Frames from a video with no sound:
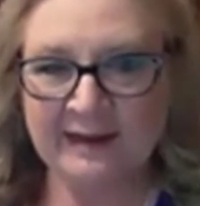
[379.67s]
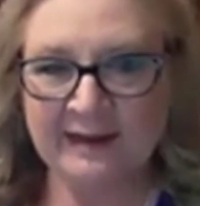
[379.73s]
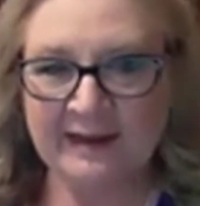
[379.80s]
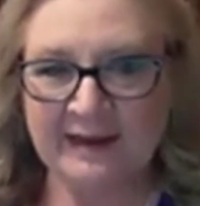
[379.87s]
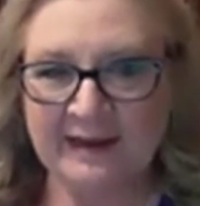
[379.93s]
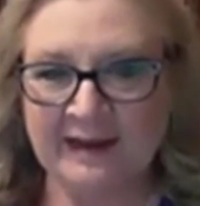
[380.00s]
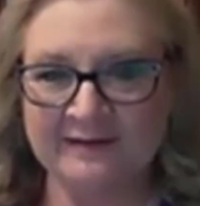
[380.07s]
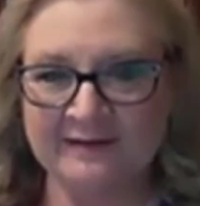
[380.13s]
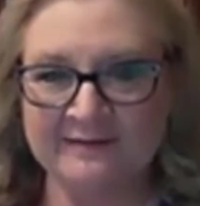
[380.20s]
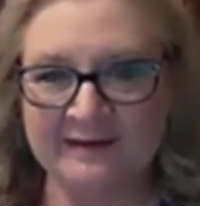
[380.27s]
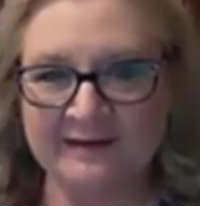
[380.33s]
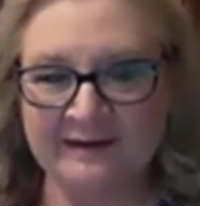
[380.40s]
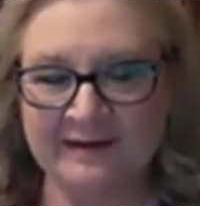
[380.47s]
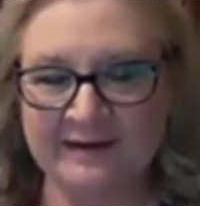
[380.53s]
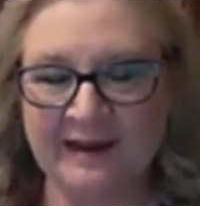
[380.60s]
I said,
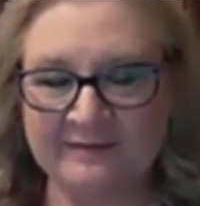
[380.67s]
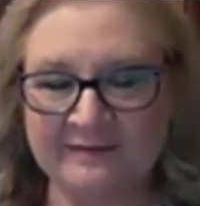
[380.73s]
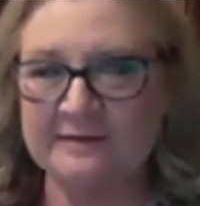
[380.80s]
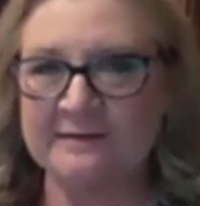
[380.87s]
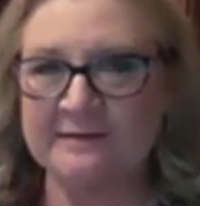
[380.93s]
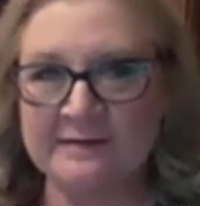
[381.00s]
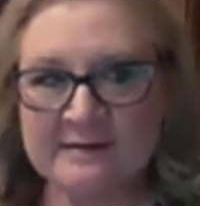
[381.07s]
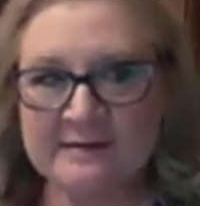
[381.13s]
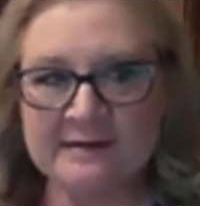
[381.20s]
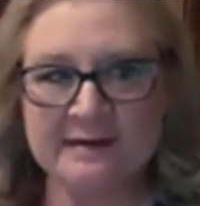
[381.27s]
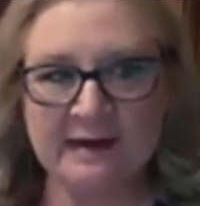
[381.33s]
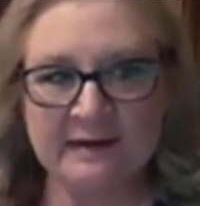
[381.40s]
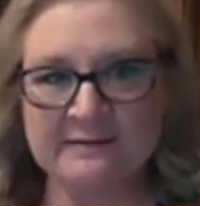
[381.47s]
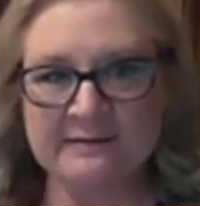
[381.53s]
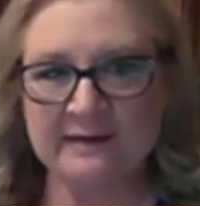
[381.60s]
I said to Cindy,
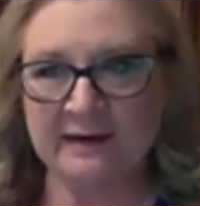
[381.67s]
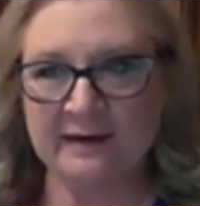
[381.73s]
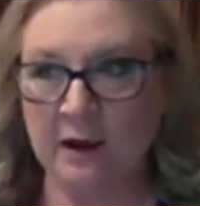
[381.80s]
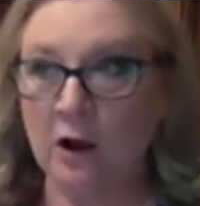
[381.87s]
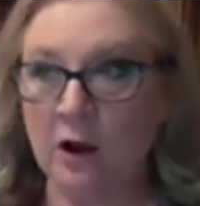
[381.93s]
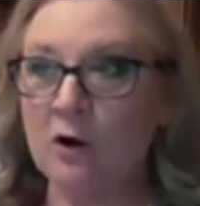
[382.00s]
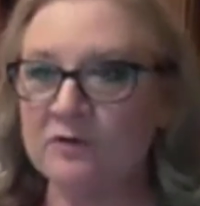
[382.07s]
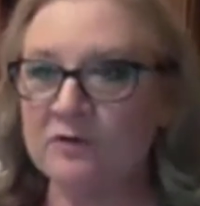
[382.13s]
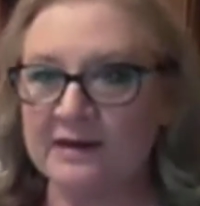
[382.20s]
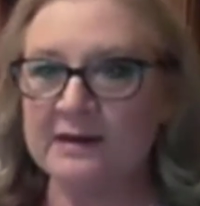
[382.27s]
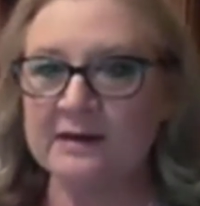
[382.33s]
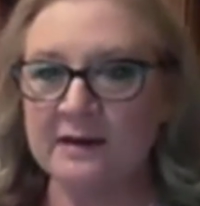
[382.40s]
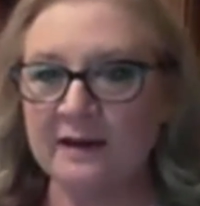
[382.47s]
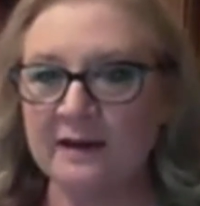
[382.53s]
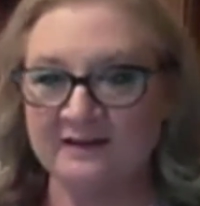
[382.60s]
I said, "Oh, Dee,
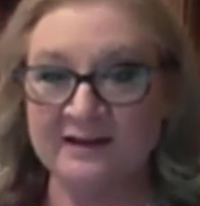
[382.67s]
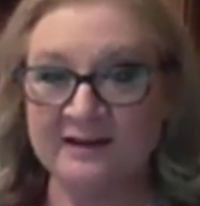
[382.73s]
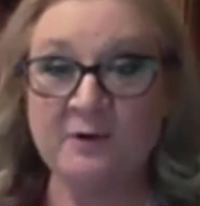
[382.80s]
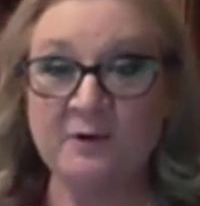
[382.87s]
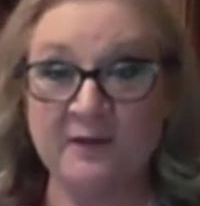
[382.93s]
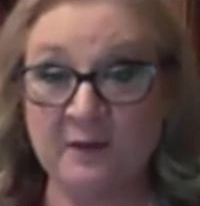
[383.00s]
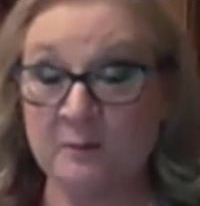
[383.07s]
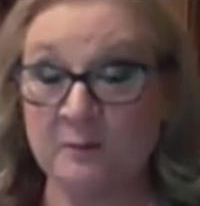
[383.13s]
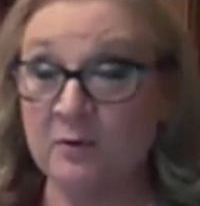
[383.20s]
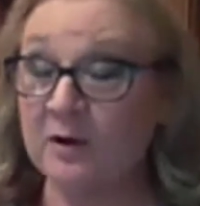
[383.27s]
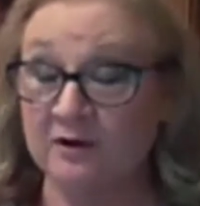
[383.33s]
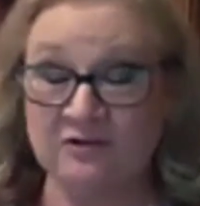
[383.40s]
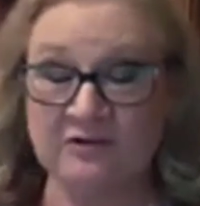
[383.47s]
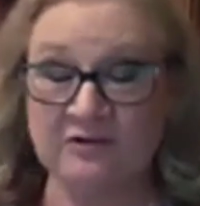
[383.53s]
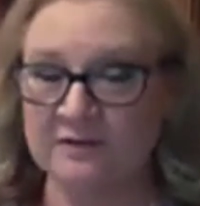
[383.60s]
Dee read the book.
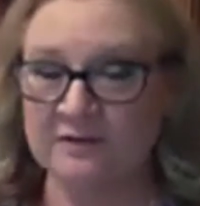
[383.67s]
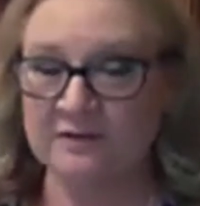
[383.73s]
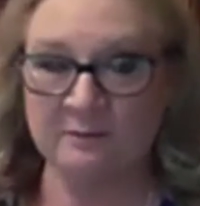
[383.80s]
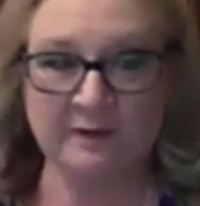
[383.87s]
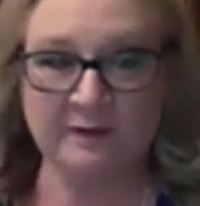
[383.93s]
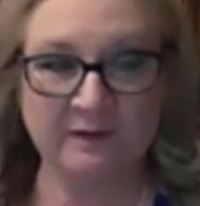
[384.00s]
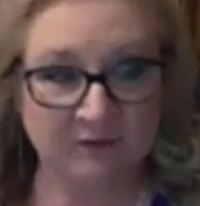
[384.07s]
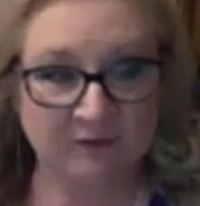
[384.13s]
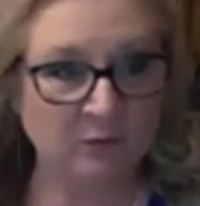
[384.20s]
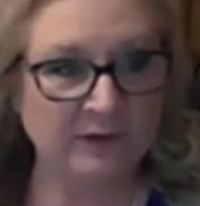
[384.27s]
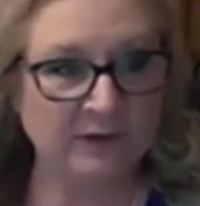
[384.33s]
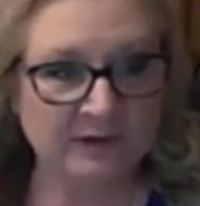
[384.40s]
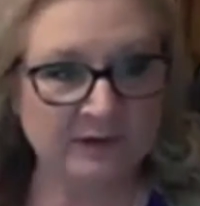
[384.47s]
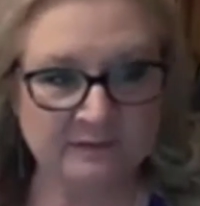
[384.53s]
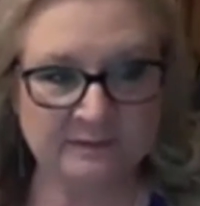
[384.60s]
She sent me the
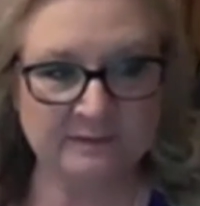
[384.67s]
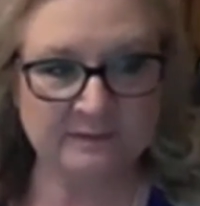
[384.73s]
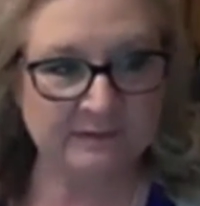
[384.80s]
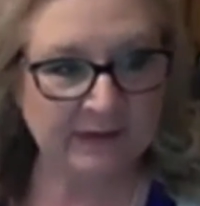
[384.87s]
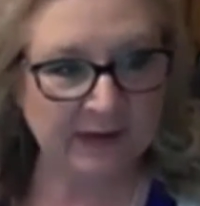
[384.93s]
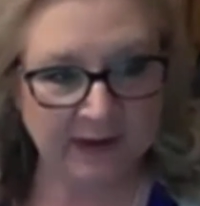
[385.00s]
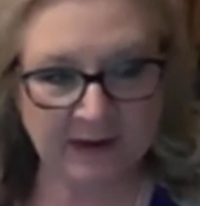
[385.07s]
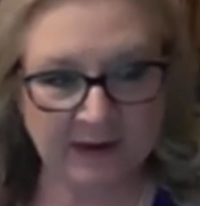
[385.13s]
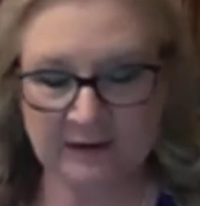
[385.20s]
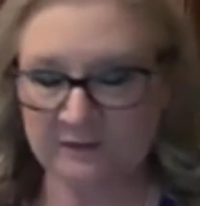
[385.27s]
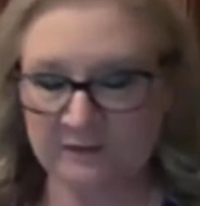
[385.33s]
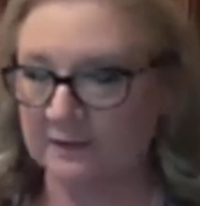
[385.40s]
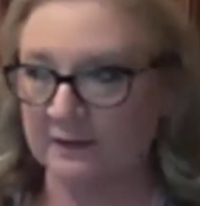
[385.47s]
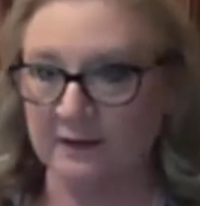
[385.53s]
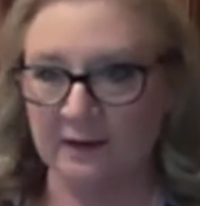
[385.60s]
sweetest text, and
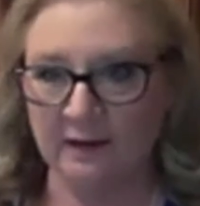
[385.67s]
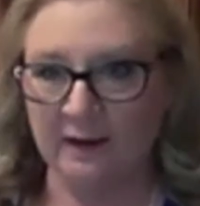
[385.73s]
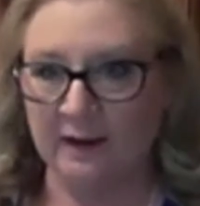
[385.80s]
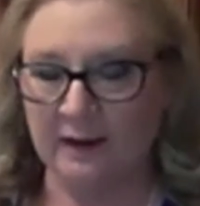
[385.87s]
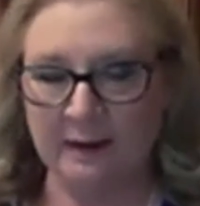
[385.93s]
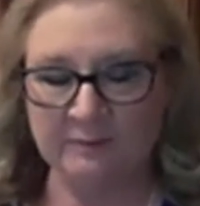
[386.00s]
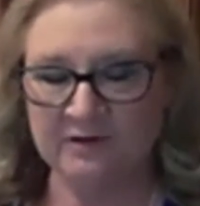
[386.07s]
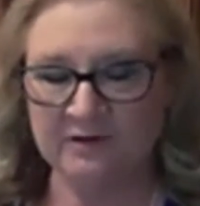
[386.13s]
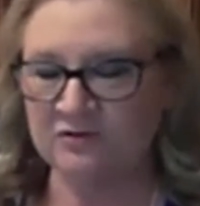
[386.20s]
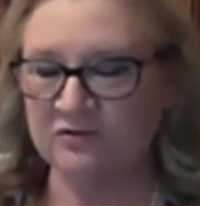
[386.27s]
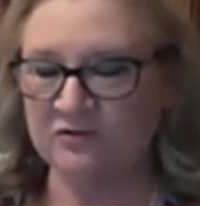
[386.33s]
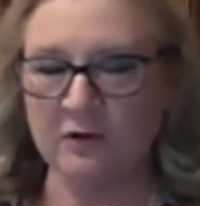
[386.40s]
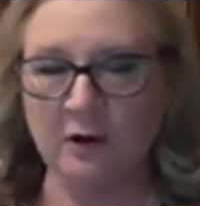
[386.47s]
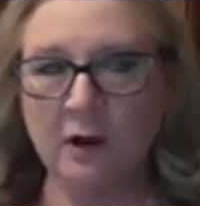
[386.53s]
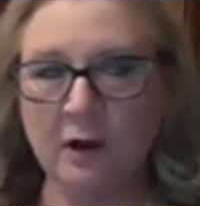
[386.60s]
it, I'm just
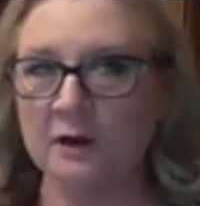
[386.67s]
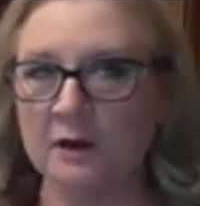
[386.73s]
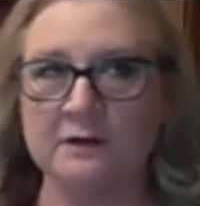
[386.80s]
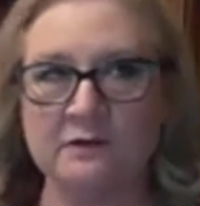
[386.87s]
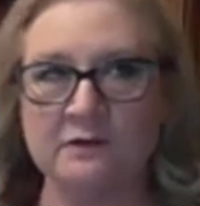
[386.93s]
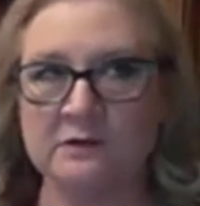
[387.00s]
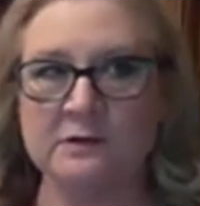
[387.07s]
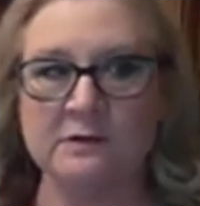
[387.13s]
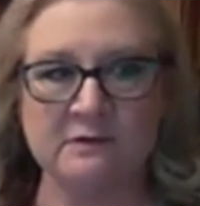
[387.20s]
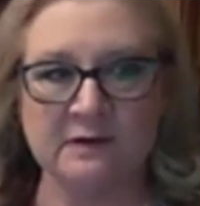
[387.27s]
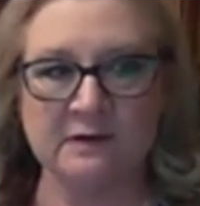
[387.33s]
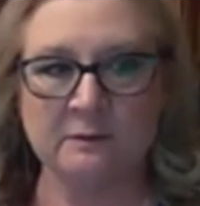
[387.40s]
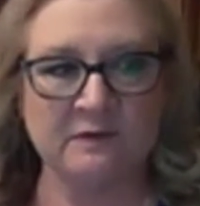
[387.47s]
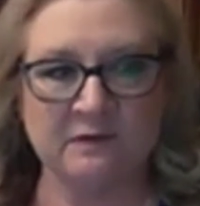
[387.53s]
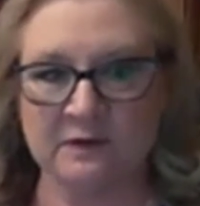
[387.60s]
shocked. And she just seems
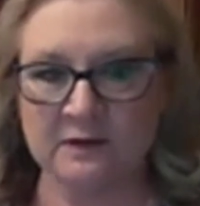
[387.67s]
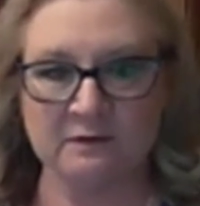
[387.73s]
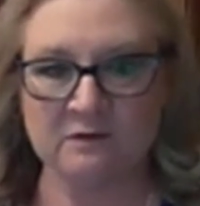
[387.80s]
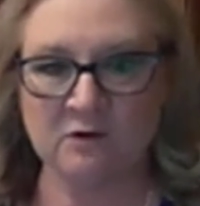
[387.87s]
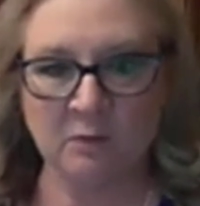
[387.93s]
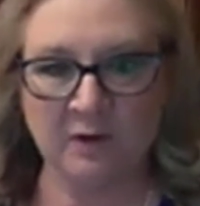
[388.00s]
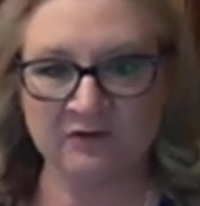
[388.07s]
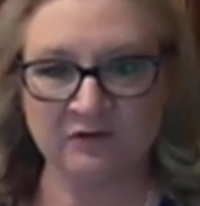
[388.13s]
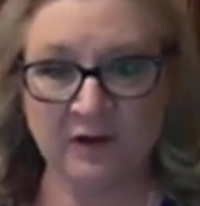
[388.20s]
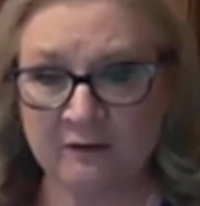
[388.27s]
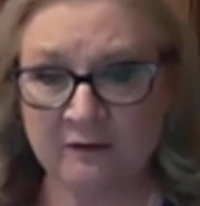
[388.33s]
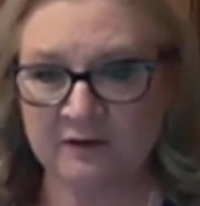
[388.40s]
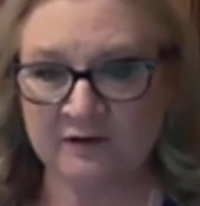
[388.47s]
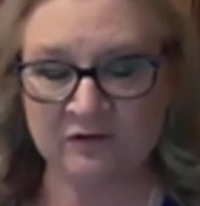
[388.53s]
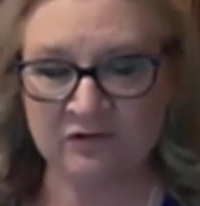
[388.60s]
to get so much out of
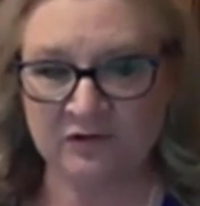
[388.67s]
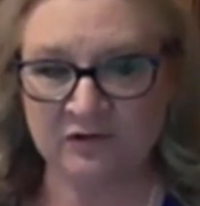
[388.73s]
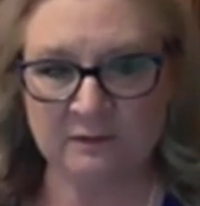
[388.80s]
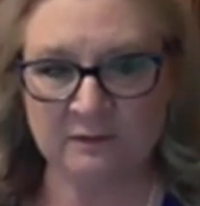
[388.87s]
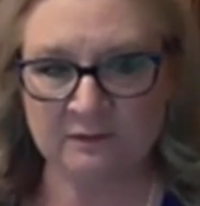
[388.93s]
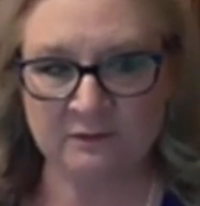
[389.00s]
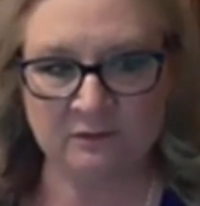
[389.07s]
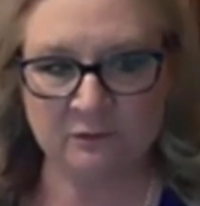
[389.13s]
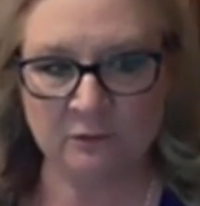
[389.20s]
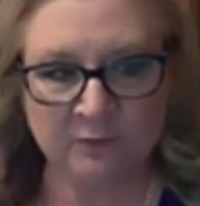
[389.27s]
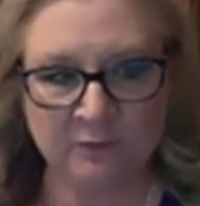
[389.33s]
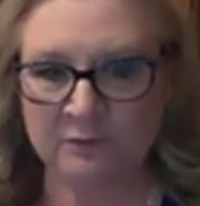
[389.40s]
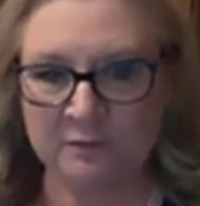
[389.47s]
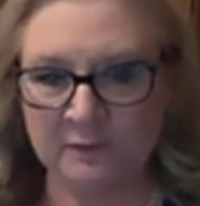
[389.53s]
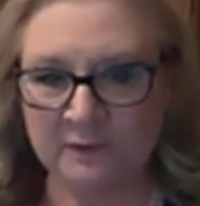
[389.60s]
it. And she's a
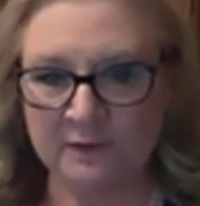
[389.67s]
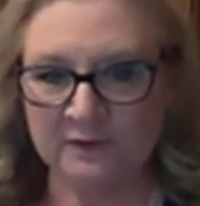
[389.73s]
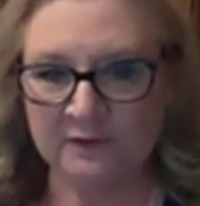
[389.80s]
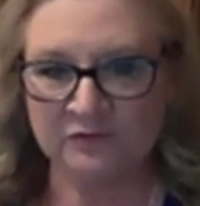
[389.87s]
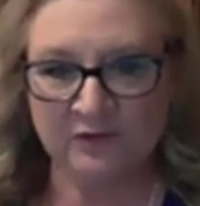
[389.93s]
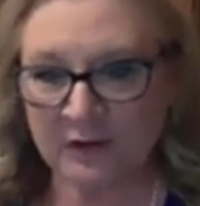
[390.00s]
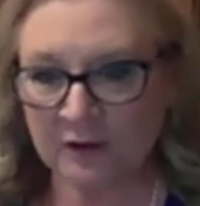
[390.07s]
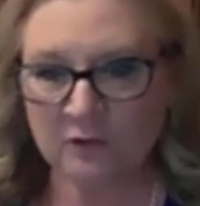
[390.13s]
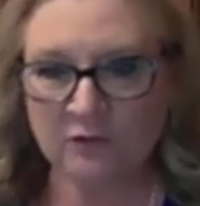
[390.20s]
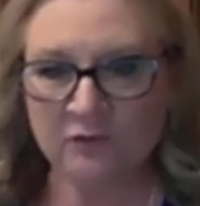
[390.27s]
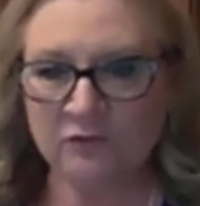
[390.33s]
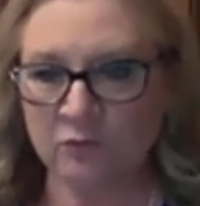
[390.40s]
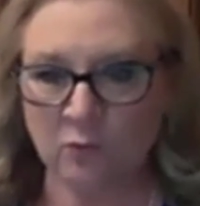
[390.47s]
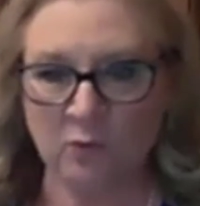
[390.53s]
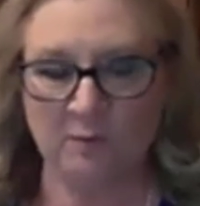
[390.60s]
super
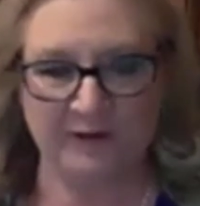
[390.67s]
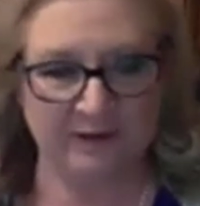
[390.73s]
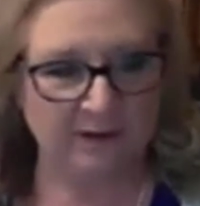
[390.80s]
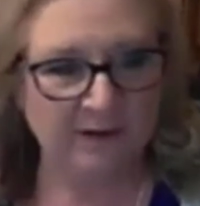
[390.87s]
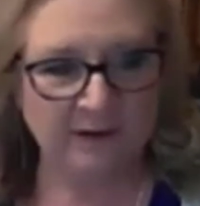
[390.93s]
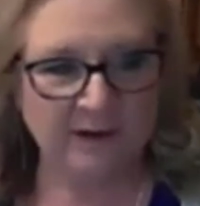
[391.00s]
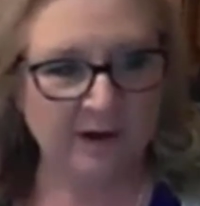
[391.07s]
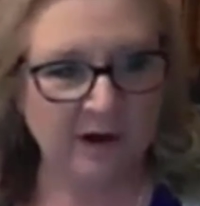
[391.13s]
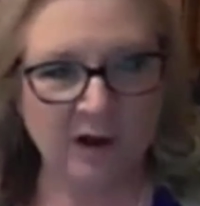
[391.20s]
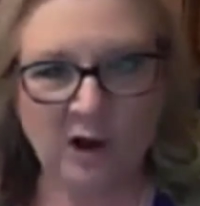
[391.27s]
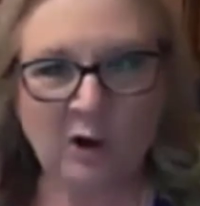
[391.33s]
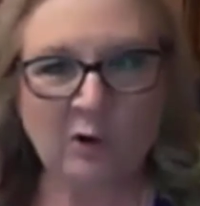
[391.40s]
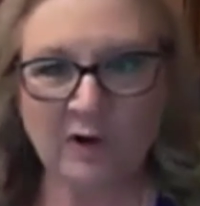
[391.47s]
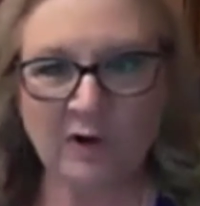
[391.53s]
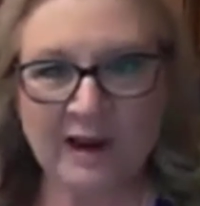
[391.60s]
saleswoman
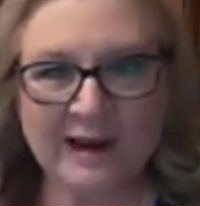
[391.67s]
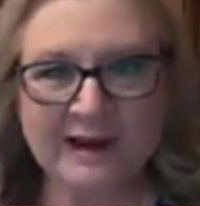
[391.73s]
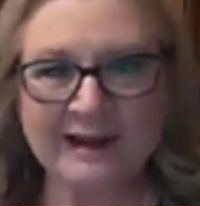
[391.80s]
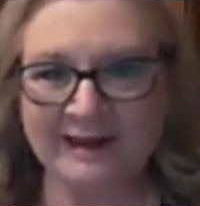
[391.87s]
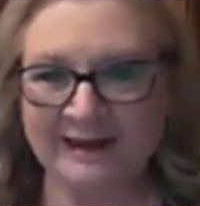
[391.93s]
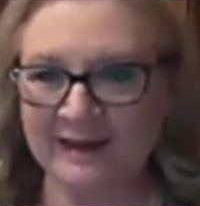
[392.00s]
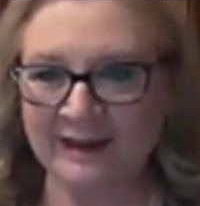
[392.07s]
already.